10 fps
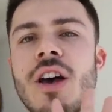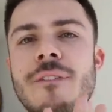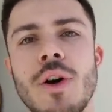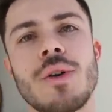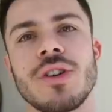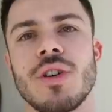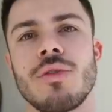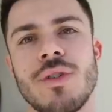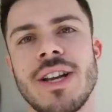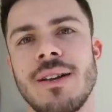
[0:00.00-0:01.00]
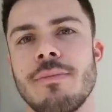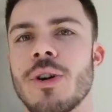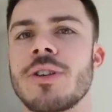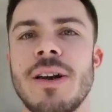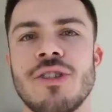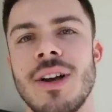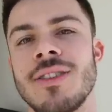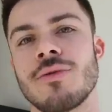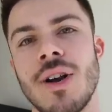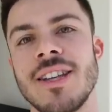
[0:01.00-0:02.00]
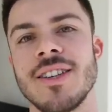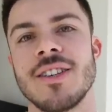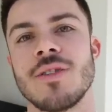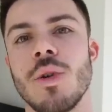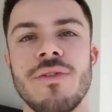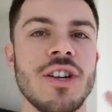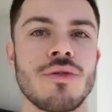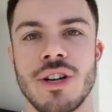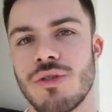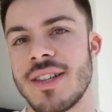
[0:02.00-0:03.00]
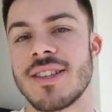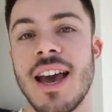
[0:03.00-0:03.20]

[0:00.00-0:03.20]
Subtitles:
focus on reading books by trans writers or featuring trans